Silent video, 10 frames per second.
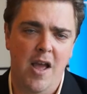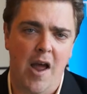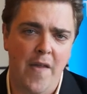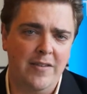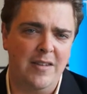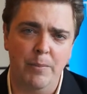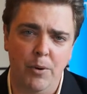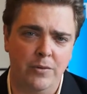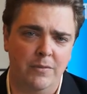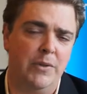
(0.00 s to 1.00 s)
And that's
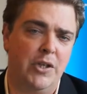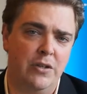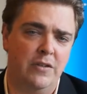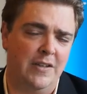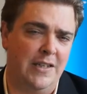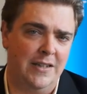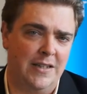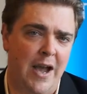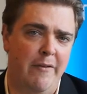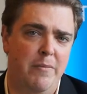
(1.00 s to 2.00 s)
important because in the
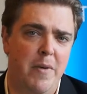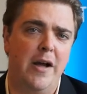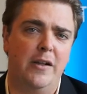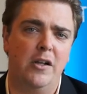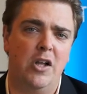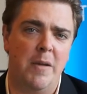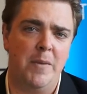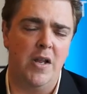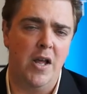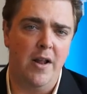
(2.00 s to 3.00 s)
current market
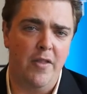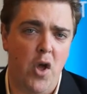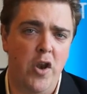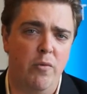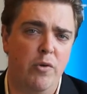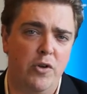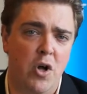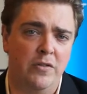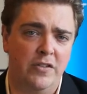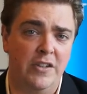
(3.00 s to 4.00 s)
climate, the only real
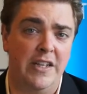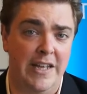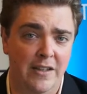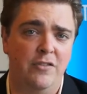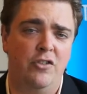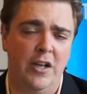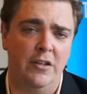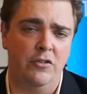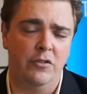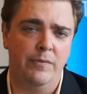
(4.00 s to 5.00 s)
constant is
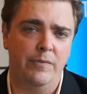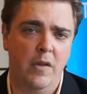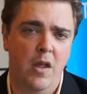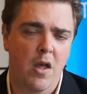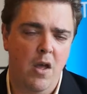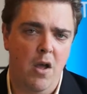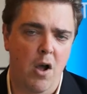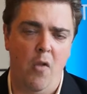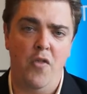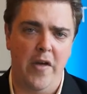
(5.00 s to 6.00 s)
change.
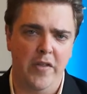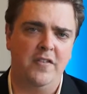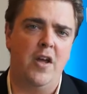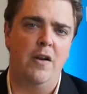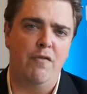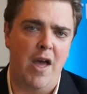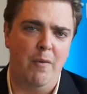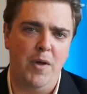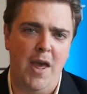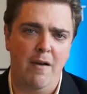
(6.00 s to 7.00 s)
On the other side of that,
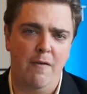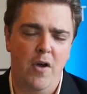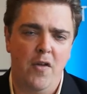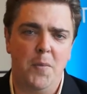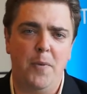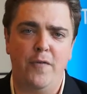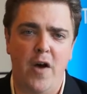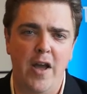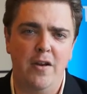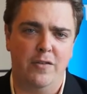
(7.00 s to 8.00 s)
we have the
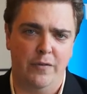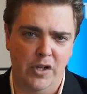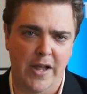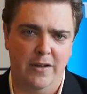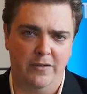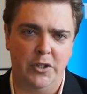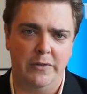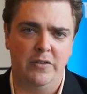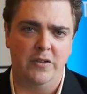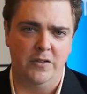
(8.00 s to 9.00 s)
providers of cloud
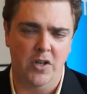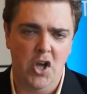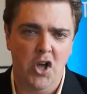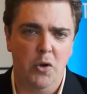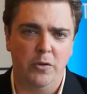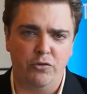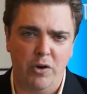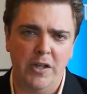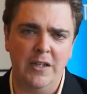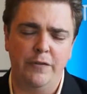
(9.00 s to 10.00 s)
services who are
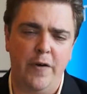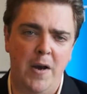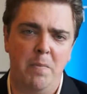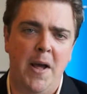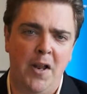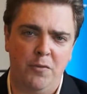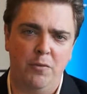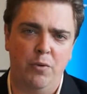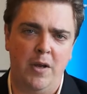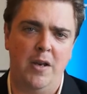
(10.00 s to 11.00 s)
struggling to find a balance
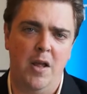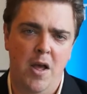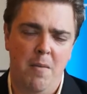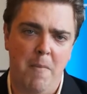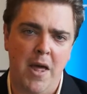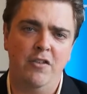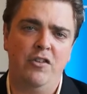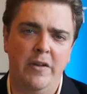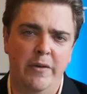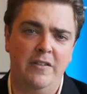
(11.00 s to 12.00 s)
between
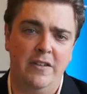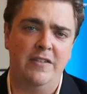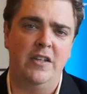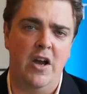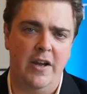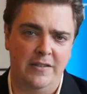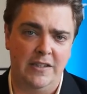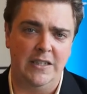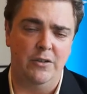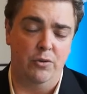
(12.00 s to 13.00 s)
managing their existing
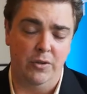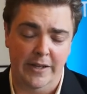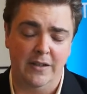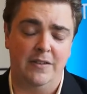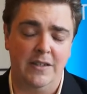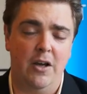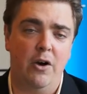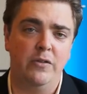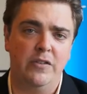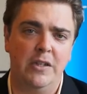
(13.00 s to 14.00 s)
IT or legacy
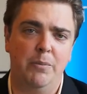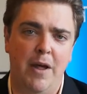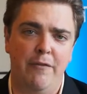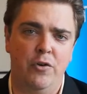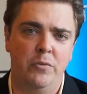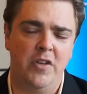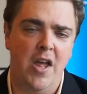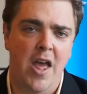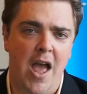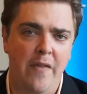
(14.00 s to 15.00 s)
hosting platforms
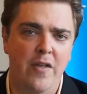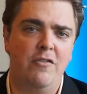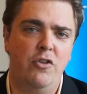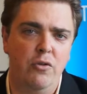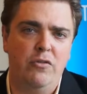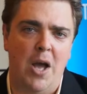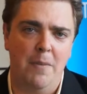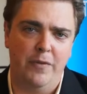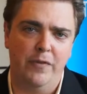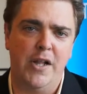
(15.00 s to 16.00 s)
and these new
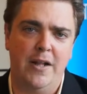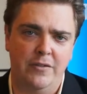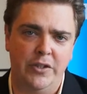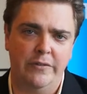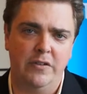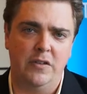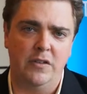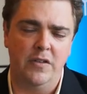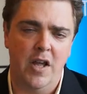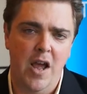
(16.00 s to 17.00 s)
types of cloud
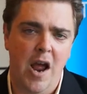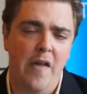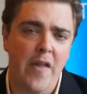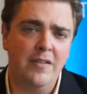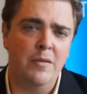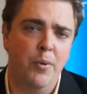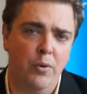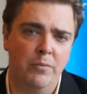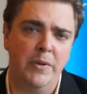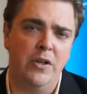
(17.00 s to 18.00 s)
services. And that's
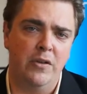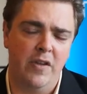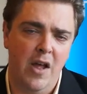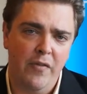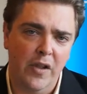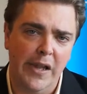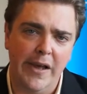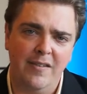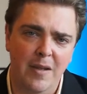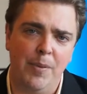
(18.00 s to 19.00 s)
important because the
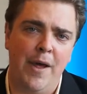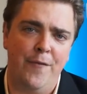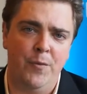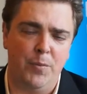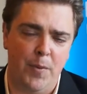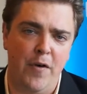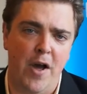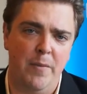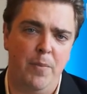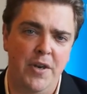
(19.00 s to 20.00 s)
legacy platforms
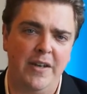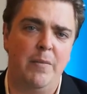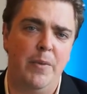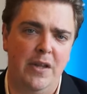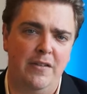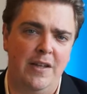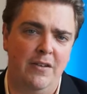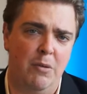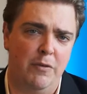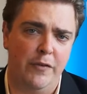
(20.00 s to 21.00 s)
provide a predictability in
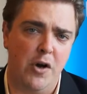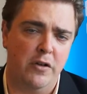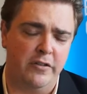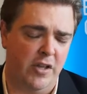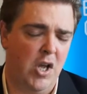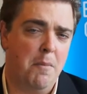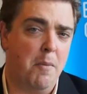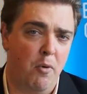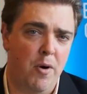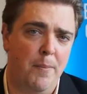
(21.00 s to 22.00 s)
terms of cost, but
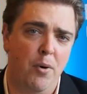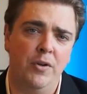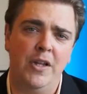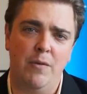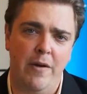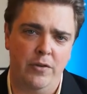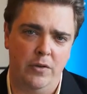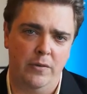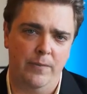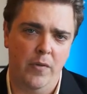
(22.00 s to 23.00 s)
more importantly
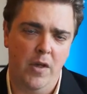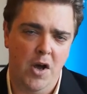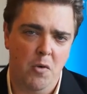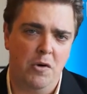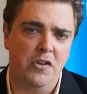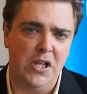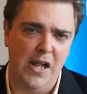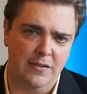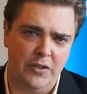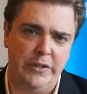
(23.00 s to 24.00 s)
revenue. Whereas
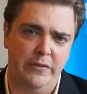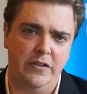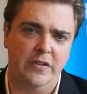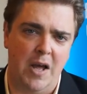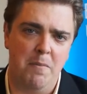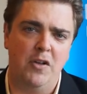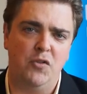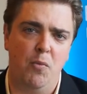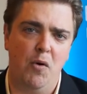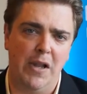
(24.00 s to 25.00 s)
cloud services are
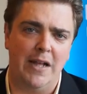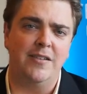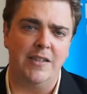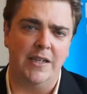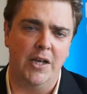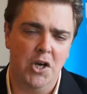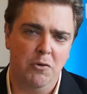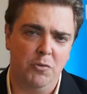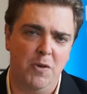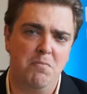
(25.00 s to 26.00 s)
much more elastic,
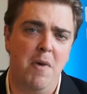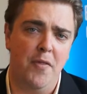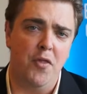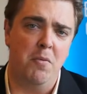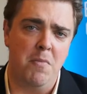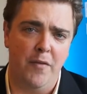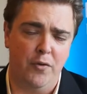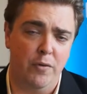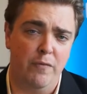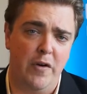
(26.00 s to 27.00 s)
which means month on month
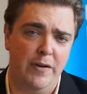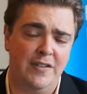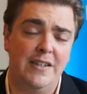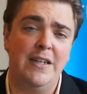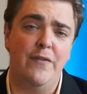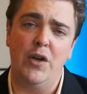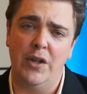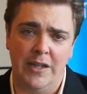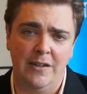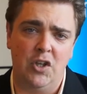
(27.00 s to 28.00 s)
could vary
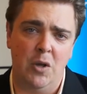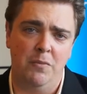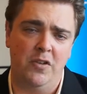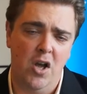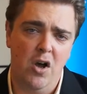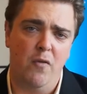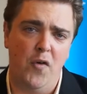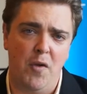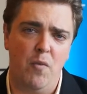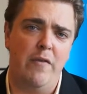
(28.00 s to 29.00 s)
significantly in terms of
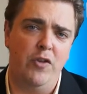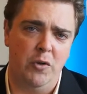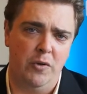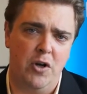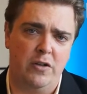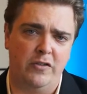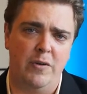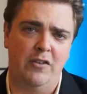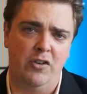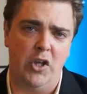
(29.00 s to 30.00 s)
what their revenue and costs
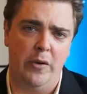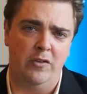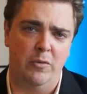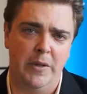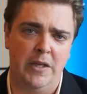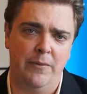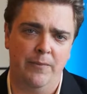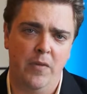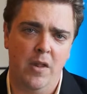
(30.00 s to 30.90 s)
are actually going to be.